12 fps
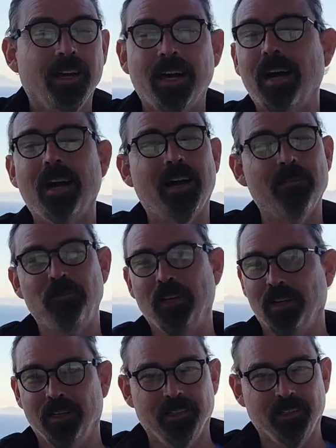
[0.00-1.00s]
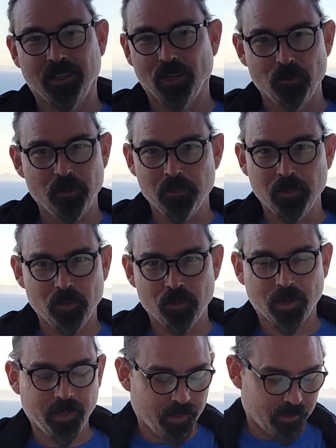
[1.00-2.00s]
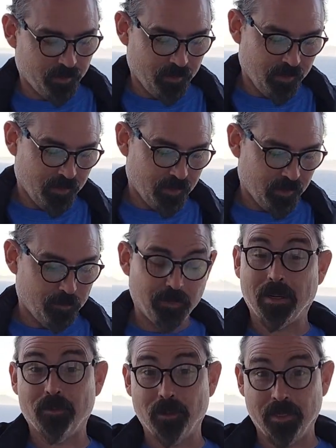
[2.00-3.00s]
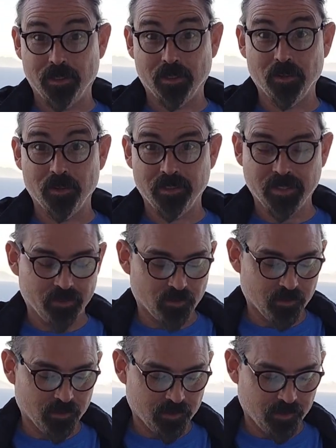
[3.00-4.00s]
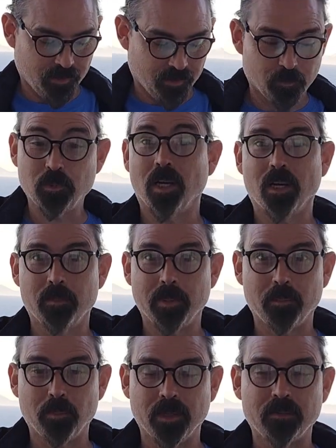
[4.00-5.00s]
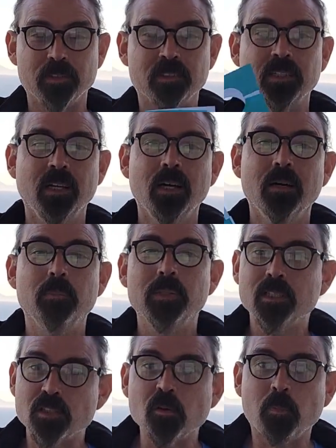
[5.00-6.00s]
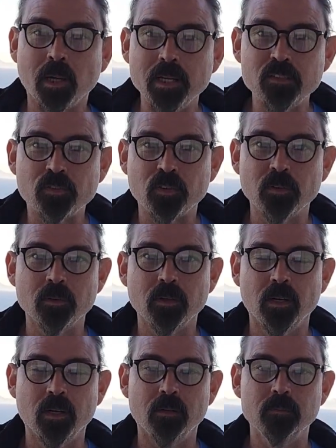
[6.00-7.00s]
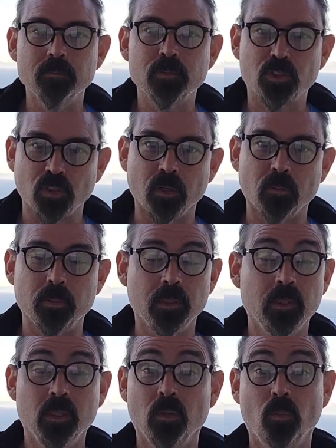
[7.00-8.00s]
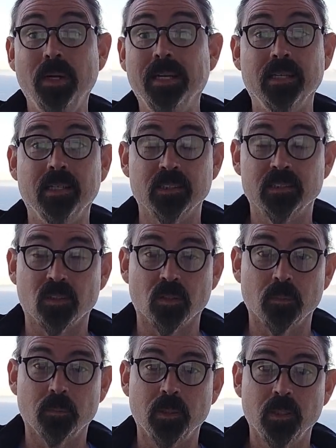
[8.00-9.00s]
I'm feeling in a goofy mood right now. About ready to go to dinner. And I'm talking about breakfast. But there's a place for syrup. We didn't get syrup.